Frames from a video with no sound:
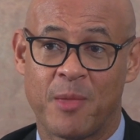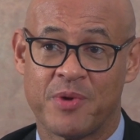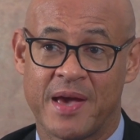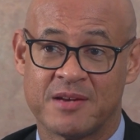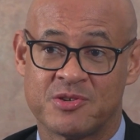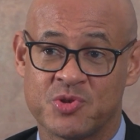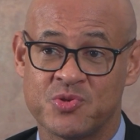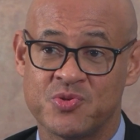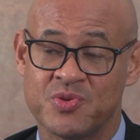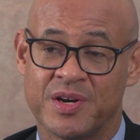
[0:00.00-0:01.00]
We had
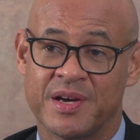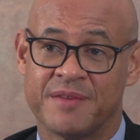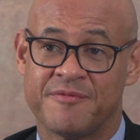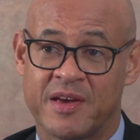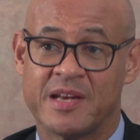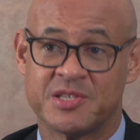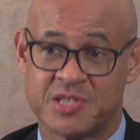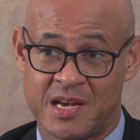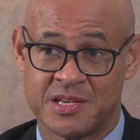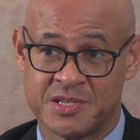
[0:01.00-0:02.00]
two fairly
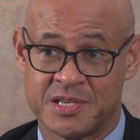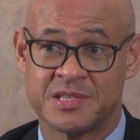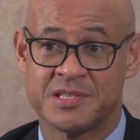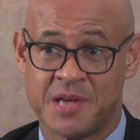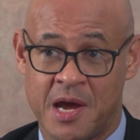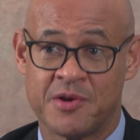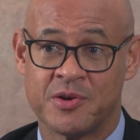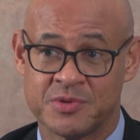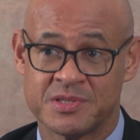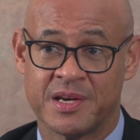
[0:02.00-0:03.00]
challenging
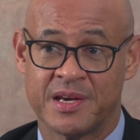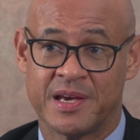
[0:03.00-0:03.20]
scenarios